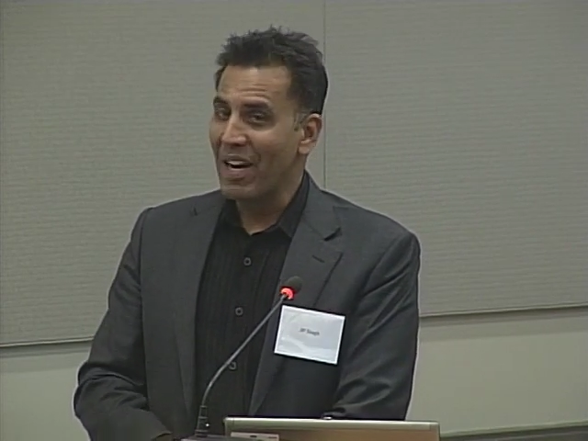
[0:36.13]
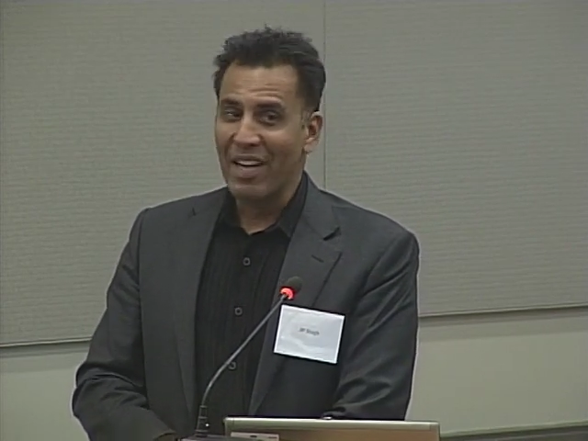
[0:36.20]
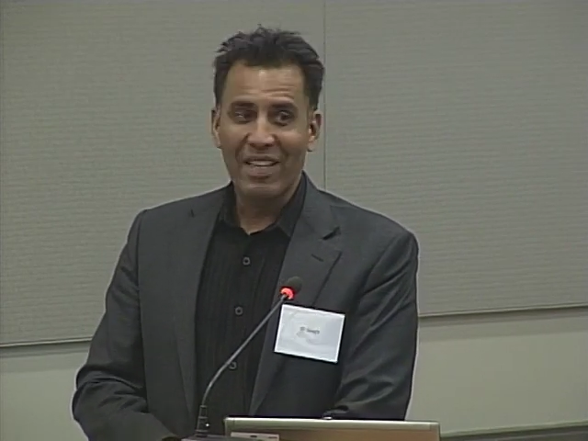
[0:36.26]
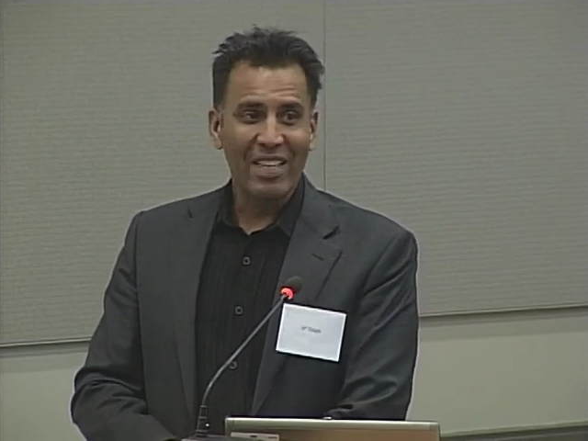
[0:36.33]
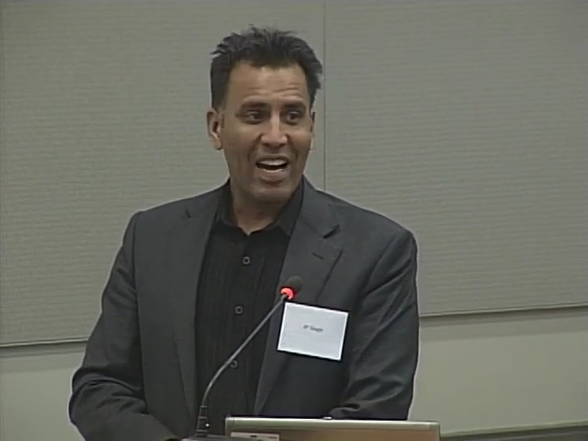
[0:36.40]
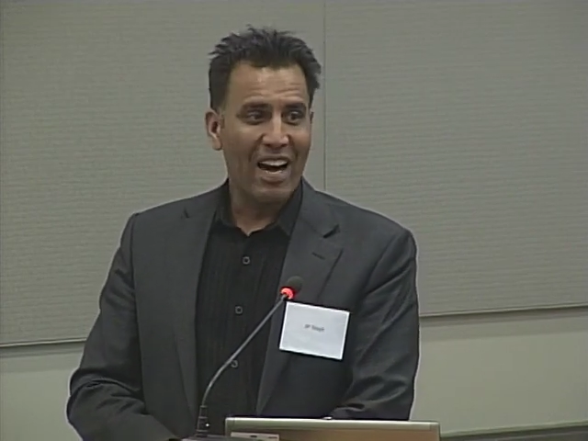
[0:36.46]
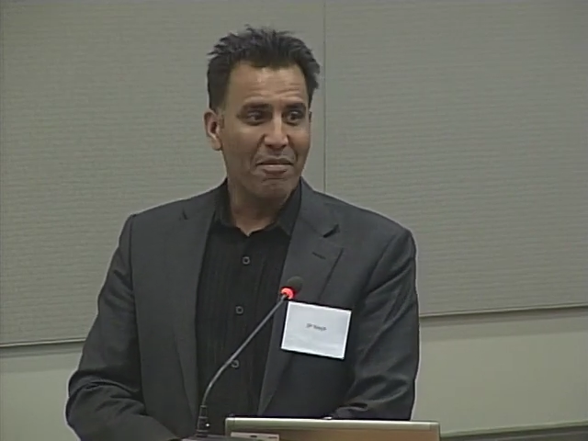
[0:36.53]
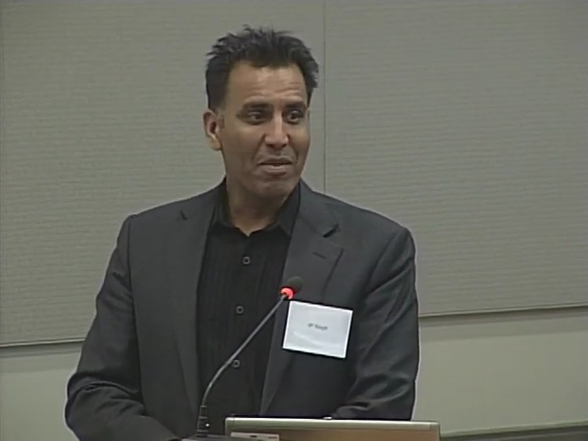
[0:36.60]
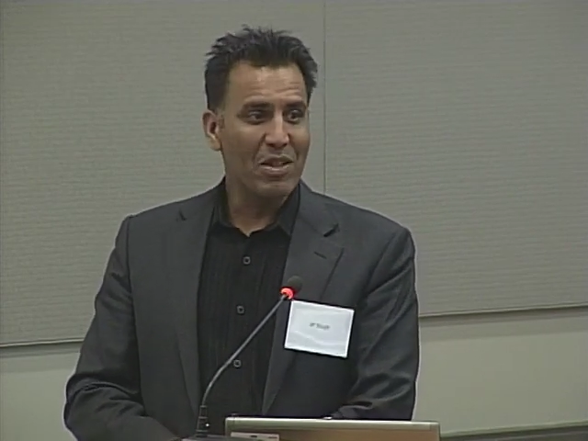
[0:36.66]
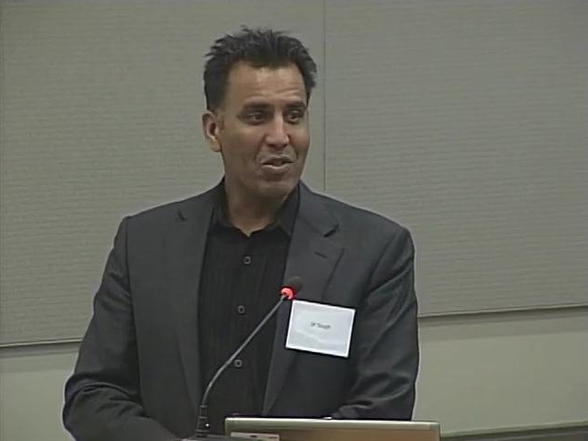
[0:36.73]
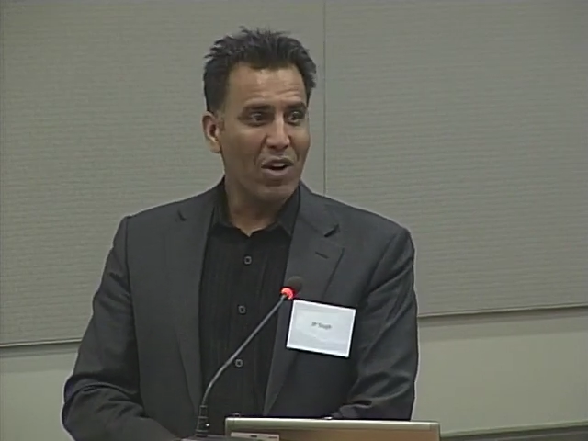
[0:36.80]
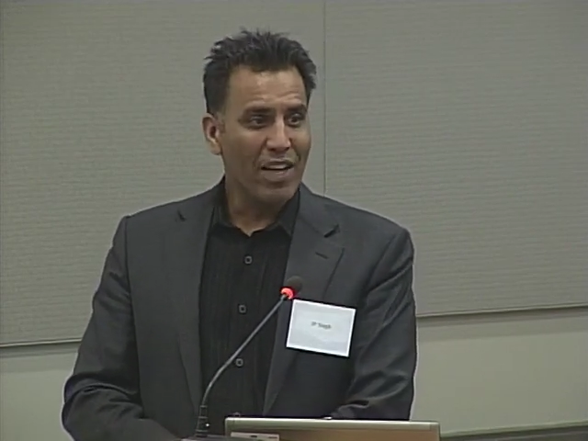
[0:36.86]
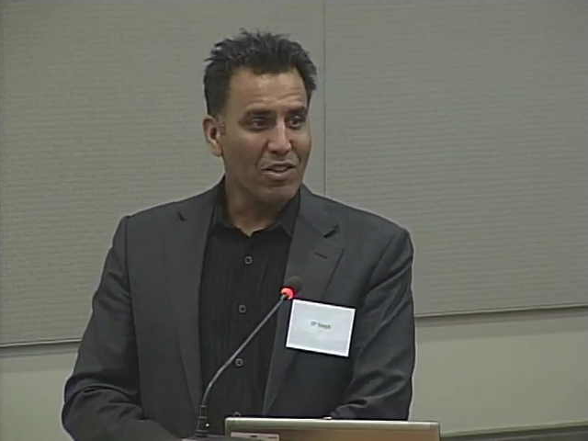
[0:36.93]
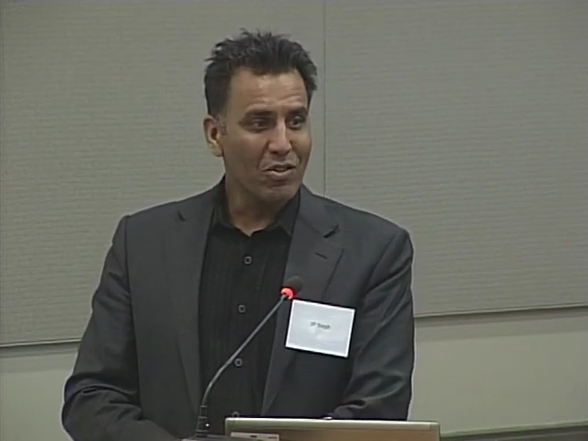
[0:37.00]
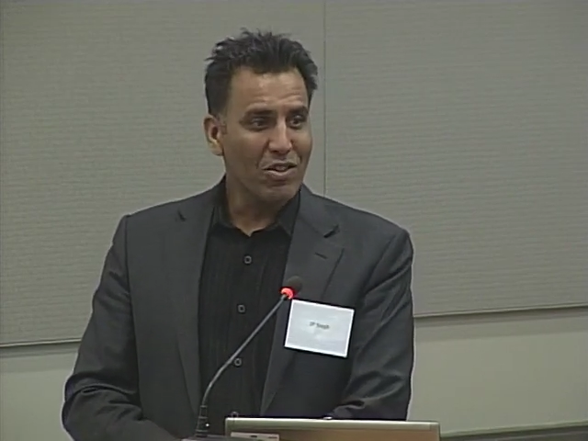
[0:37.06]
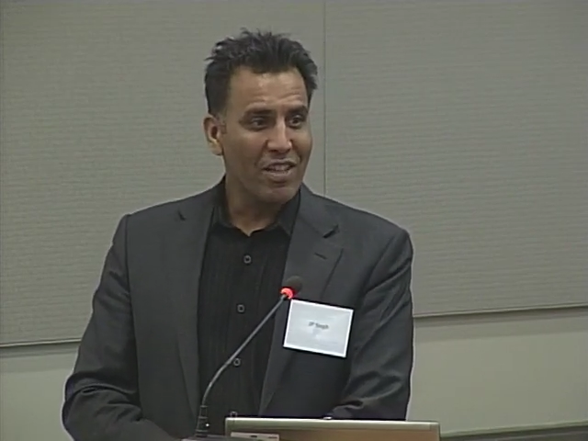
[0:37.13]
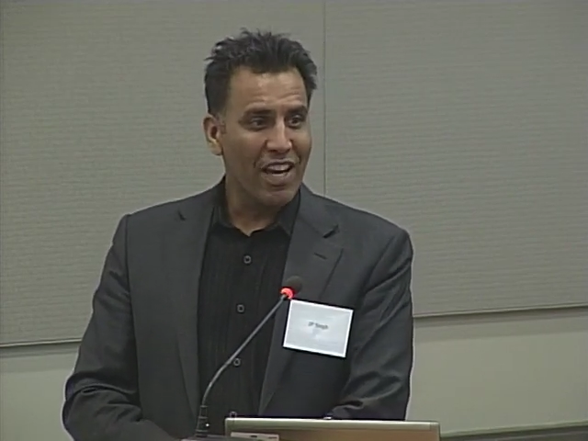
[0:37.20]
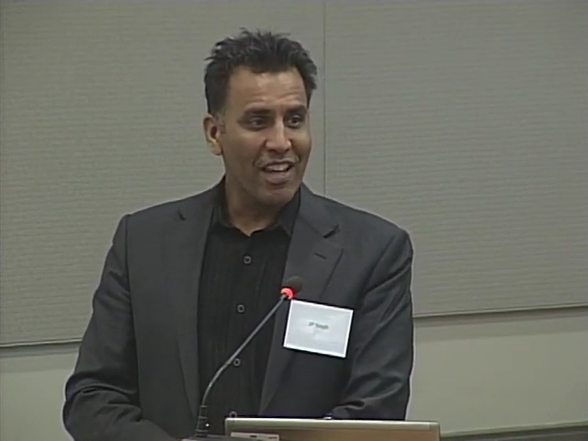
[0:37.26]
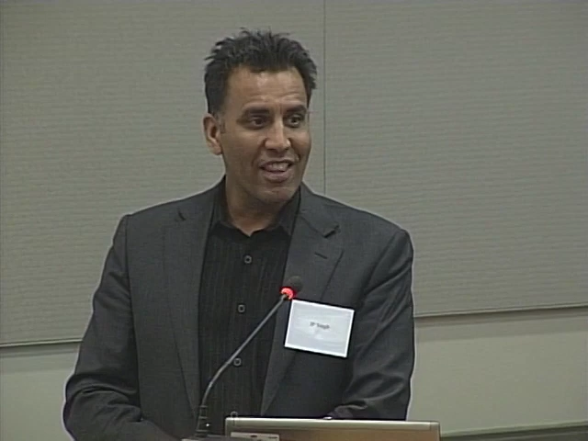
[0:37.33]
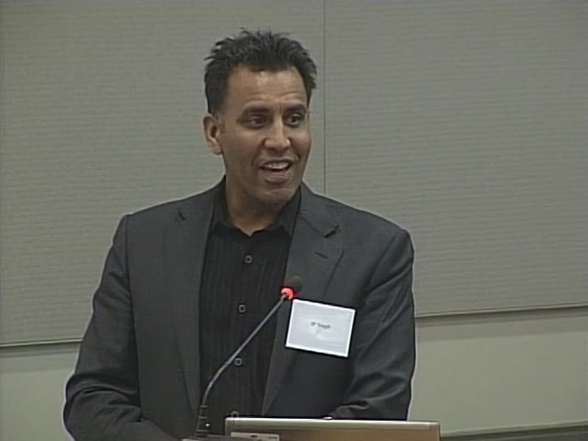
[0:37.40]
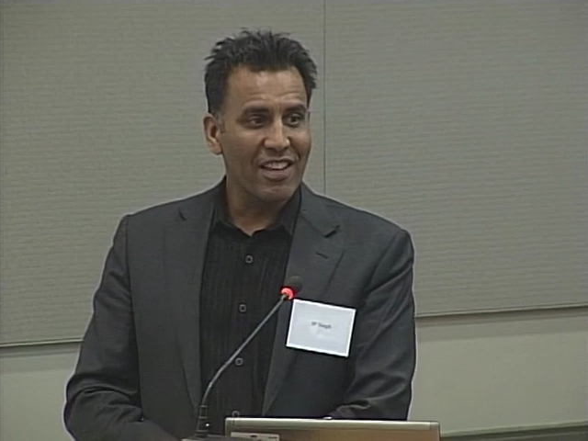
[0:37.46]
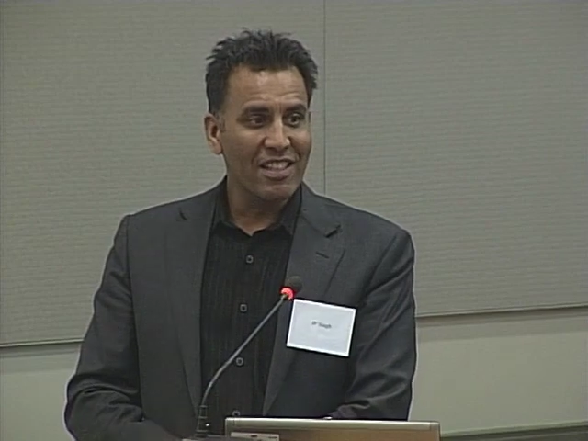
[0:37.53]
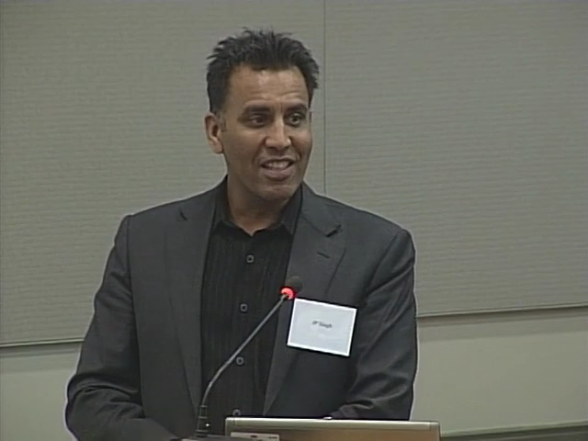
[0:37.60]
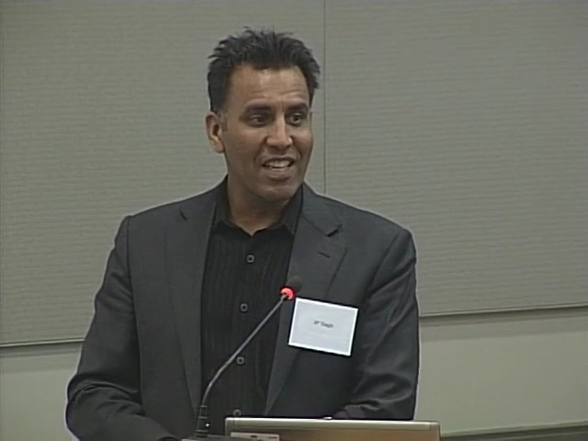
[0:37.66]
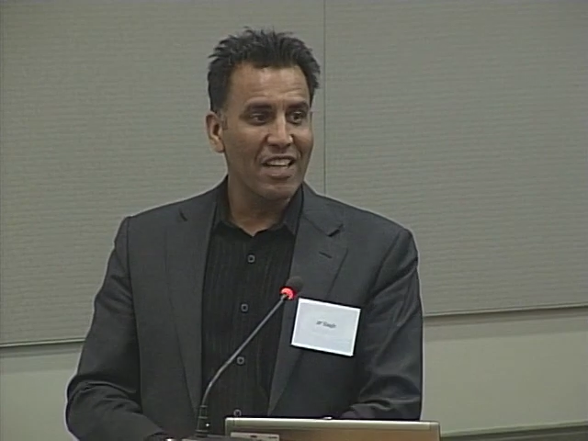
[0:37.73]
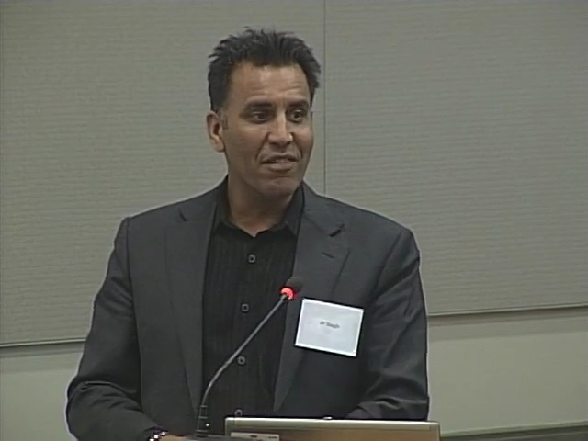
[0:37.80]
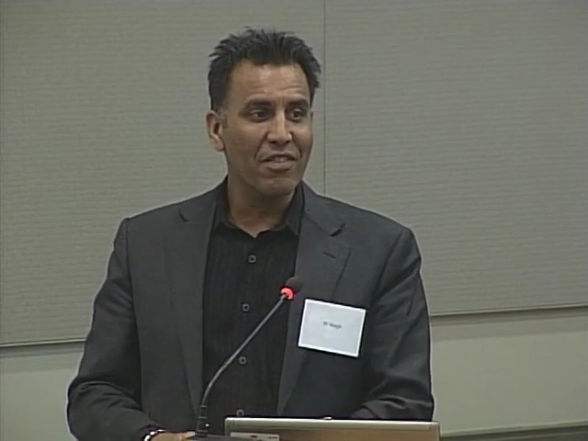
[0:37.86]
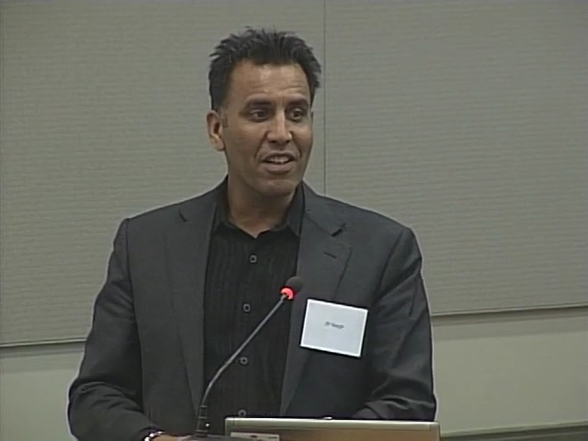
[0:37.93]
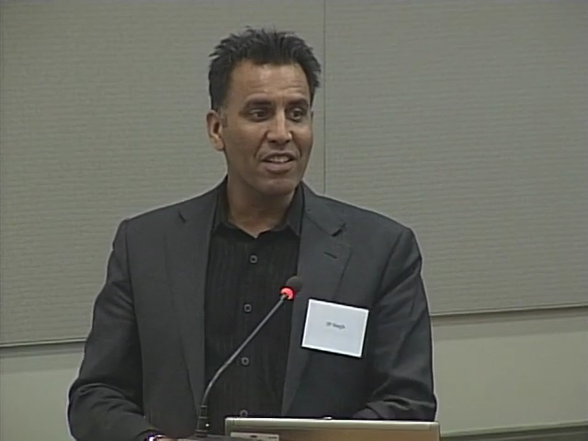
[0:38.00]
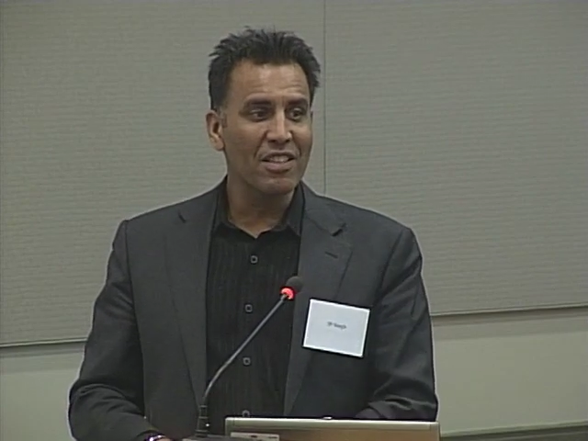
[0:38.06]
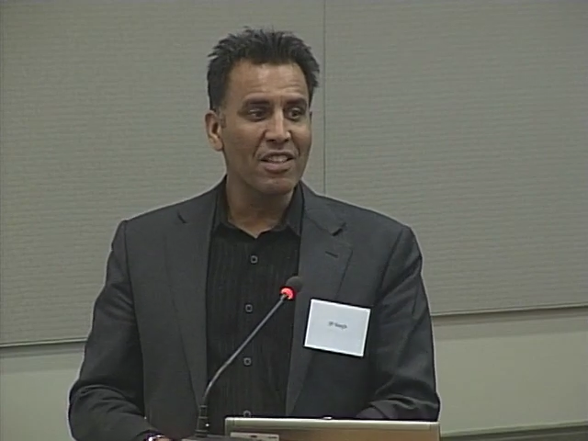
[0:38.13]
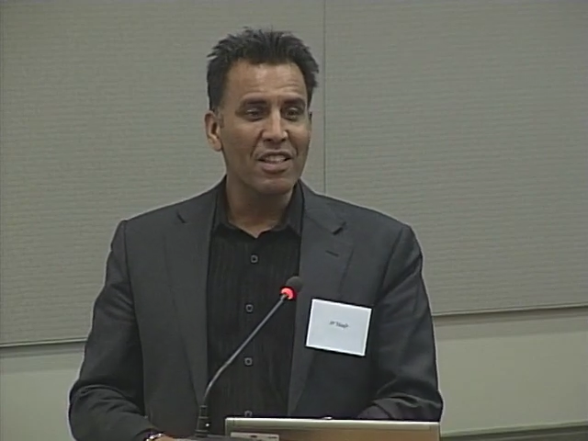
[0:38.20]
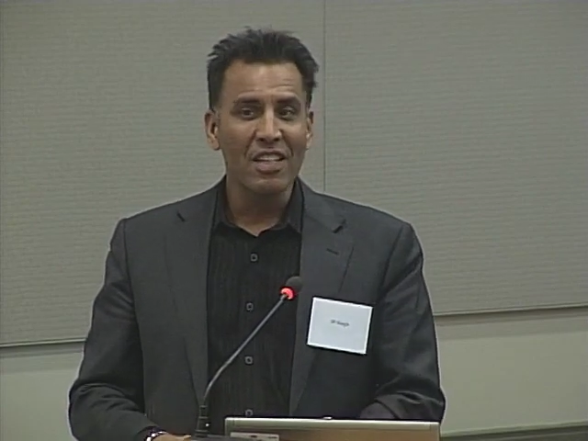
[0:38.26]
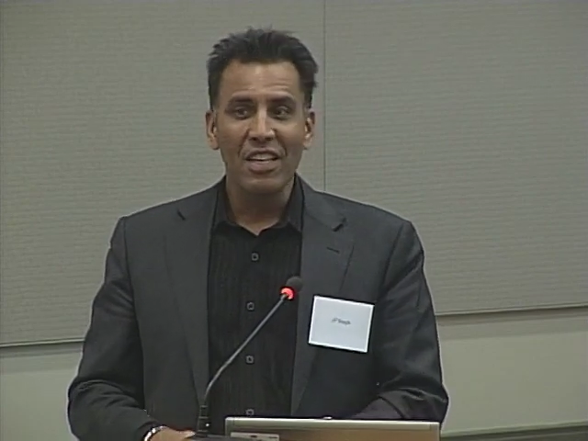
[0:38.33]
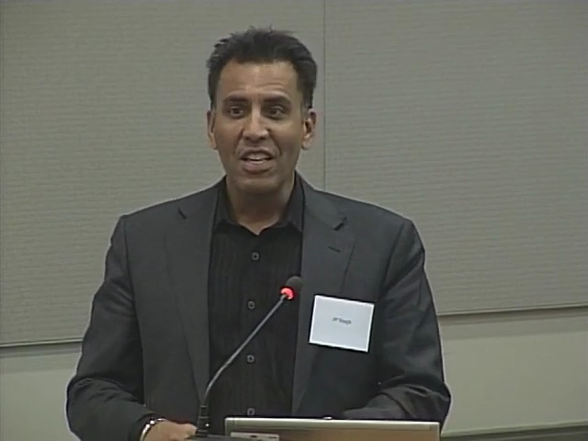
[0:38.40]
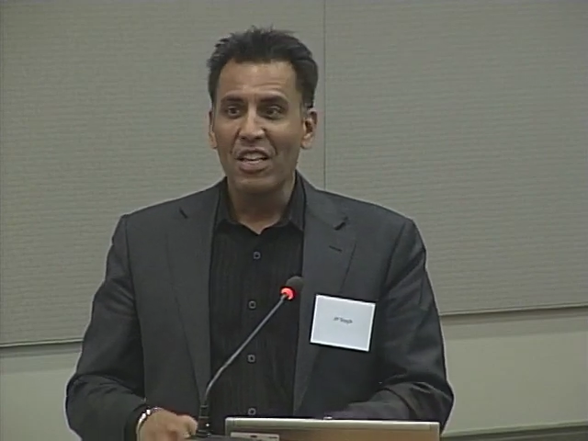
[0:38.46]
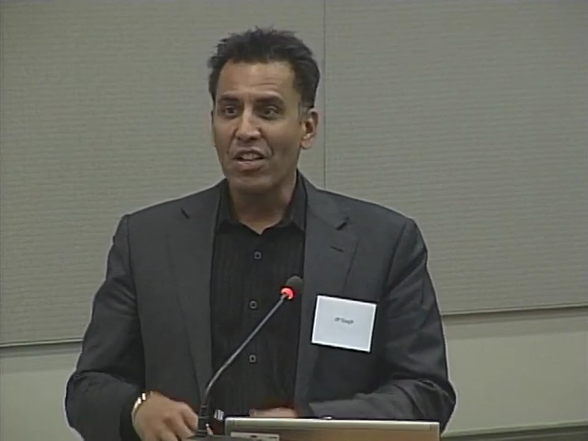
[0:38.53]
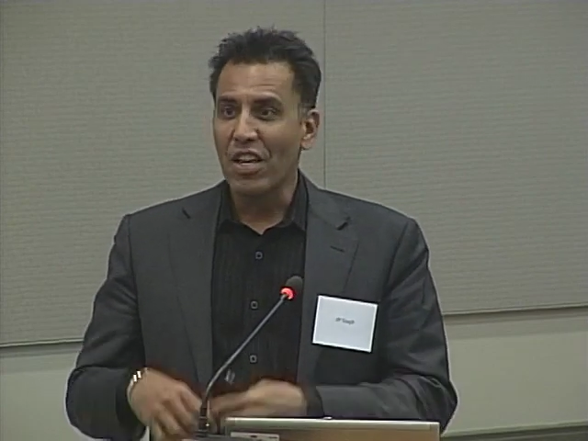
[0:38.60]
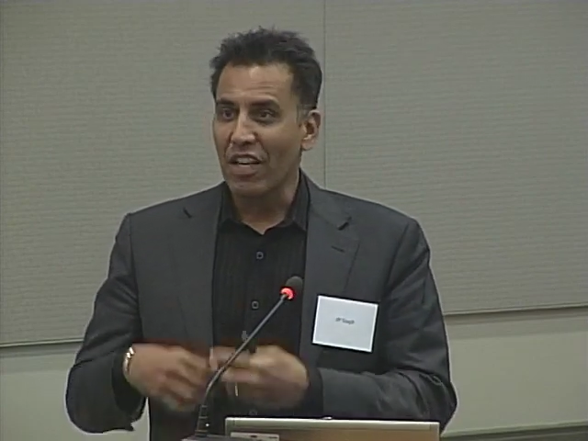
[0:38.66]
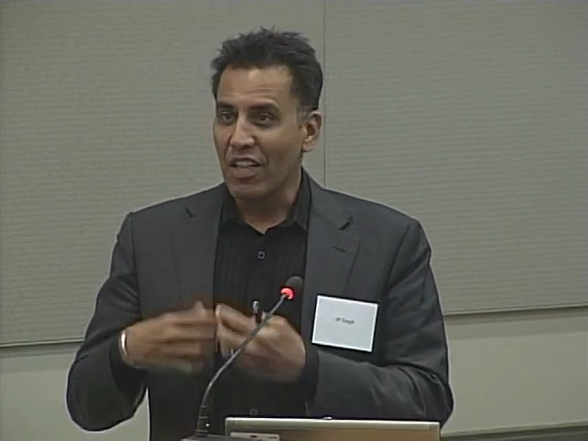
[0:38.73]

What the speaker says: But I've been trying to say that even